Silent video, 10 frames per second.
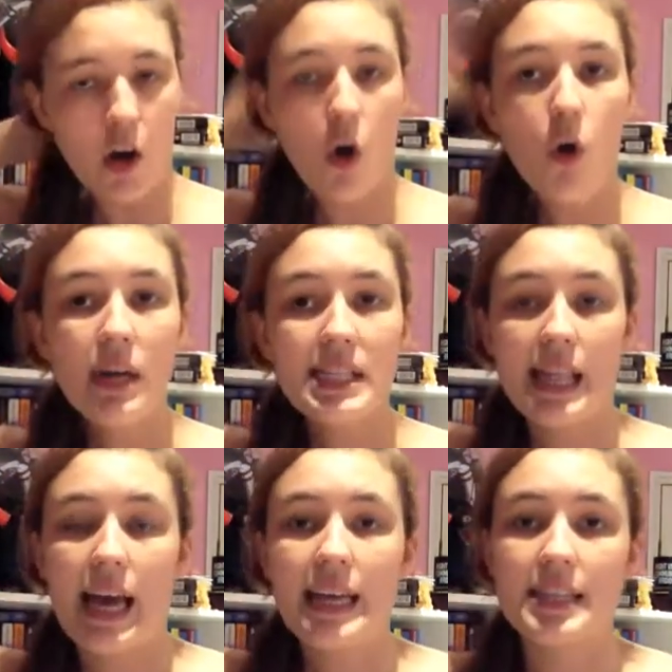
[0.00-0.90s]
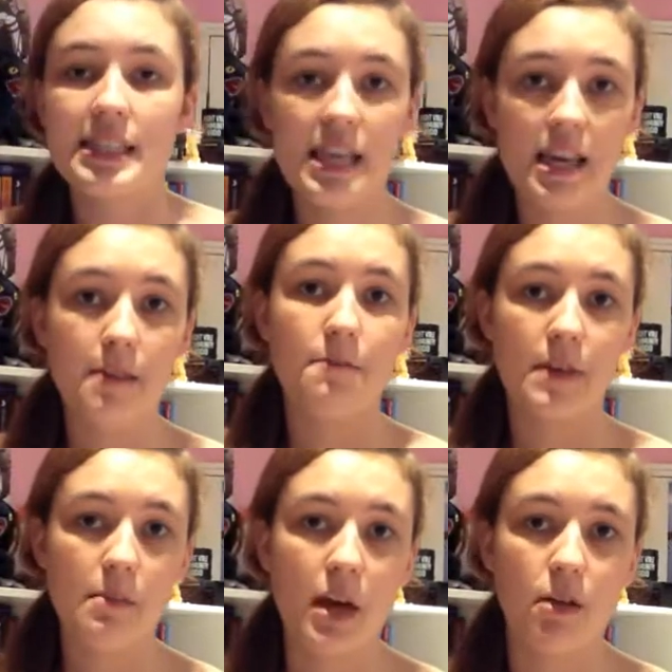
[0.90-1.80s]
always like seeing
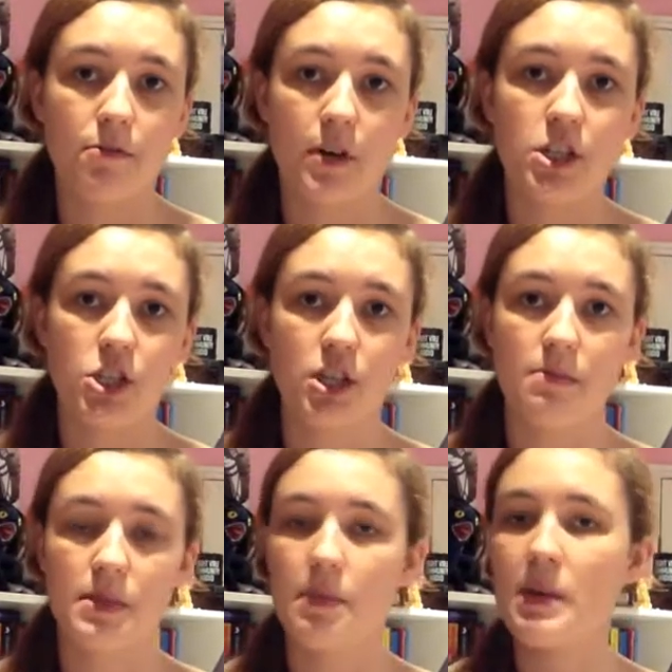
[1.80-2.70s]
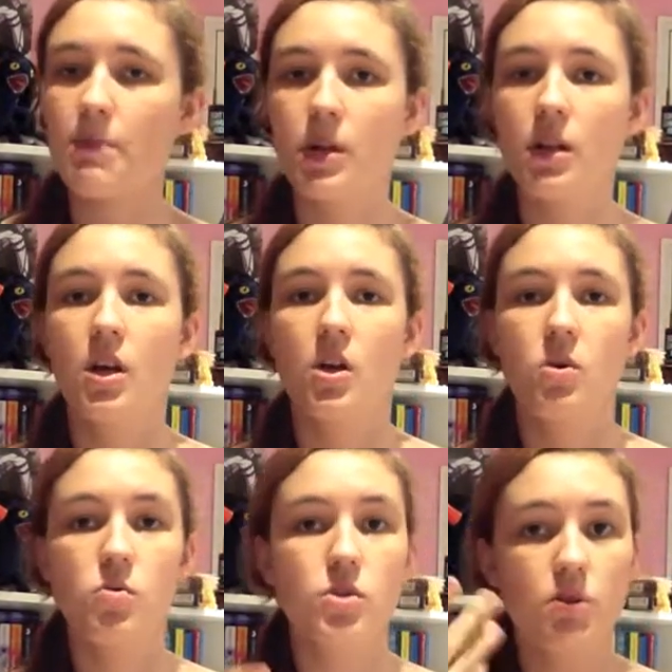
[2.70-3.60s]
female friendships, people
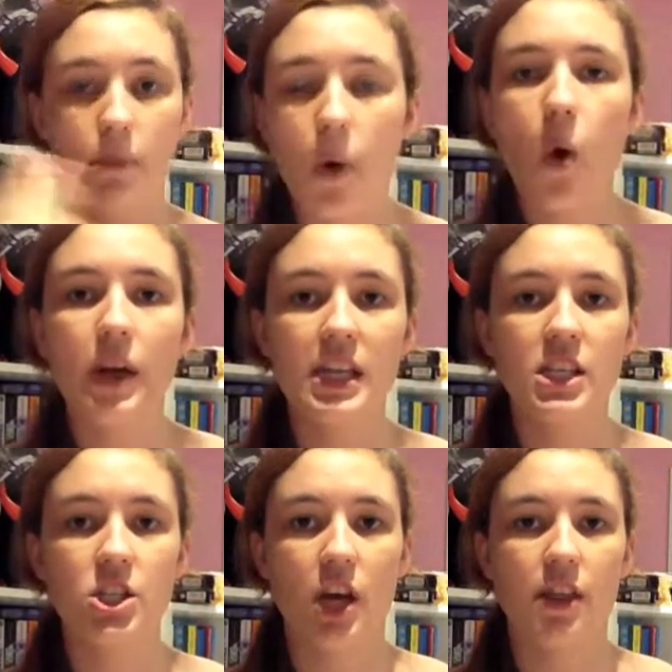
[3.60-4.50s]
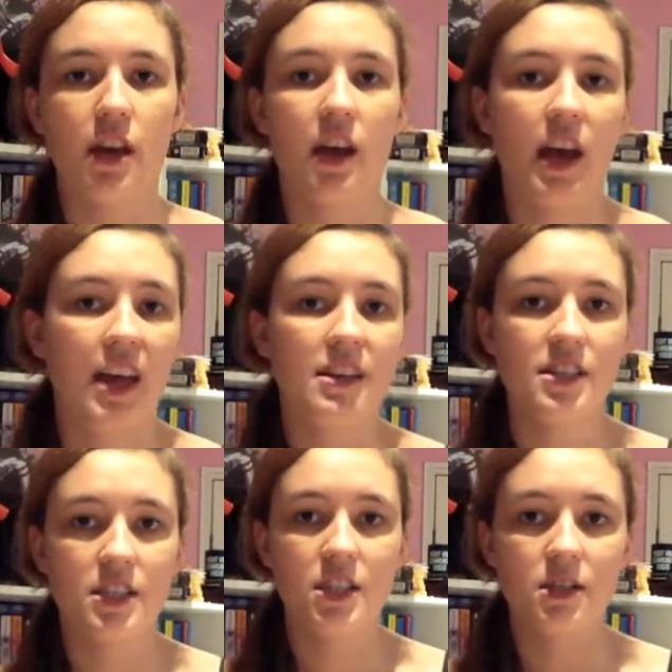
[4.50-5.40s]
who support each other
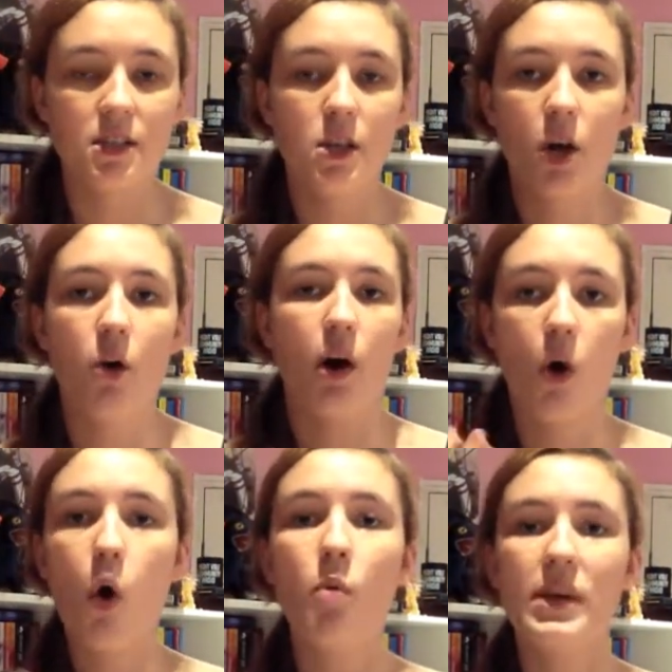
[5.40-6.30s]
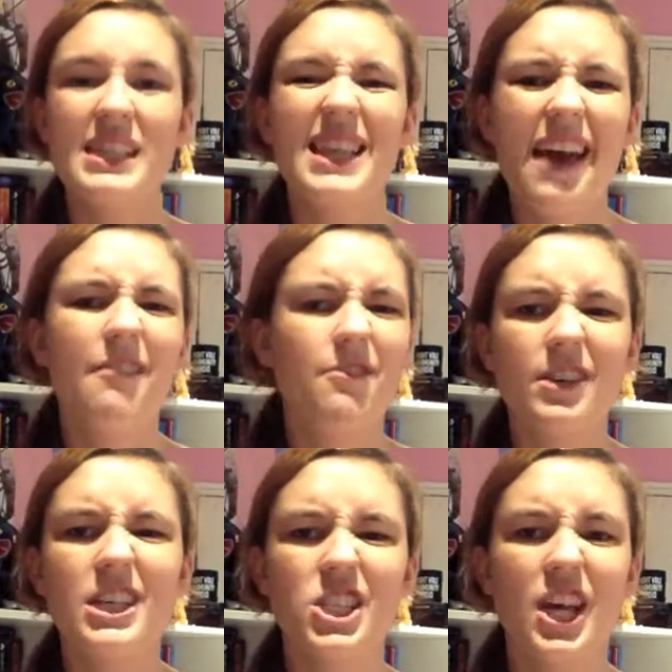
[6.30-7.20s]
and, you know, are always there for
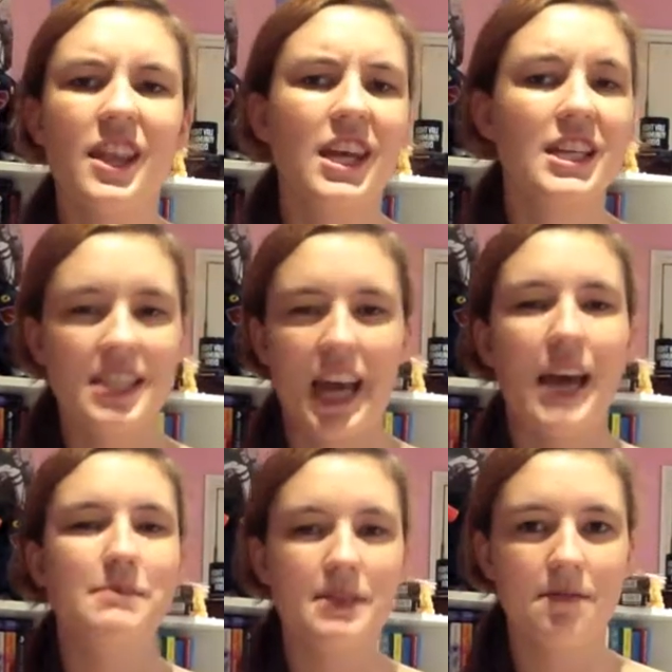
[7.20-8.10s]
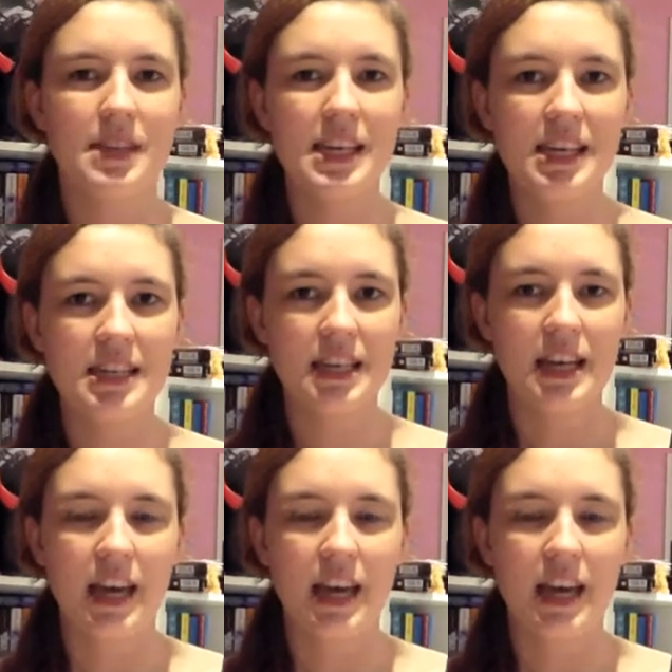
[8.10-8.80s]
each other in times of need.